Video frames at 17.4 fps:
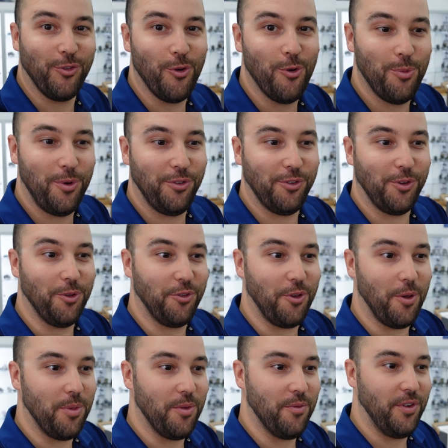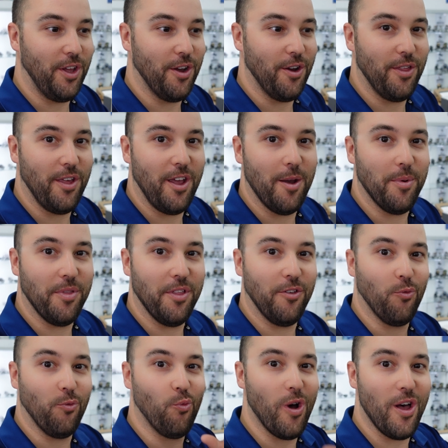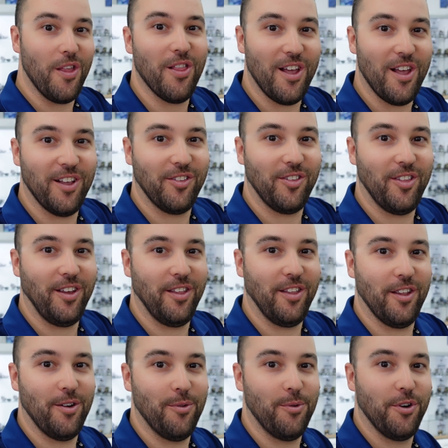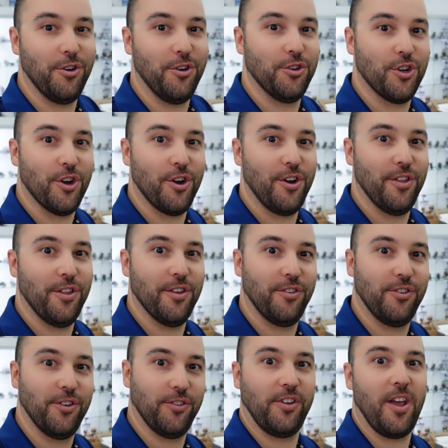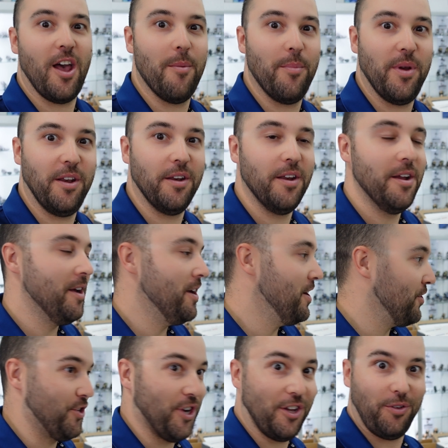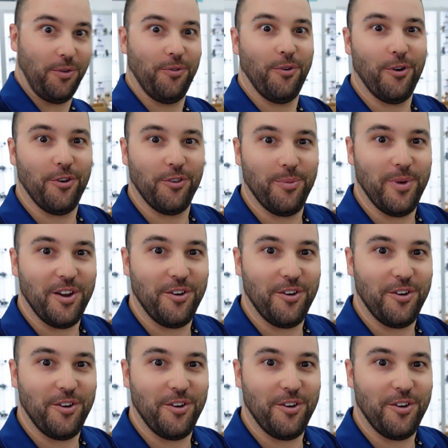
almost going to stop the video there, but there's one last thing that I wanted to show you that's just come in just before I was about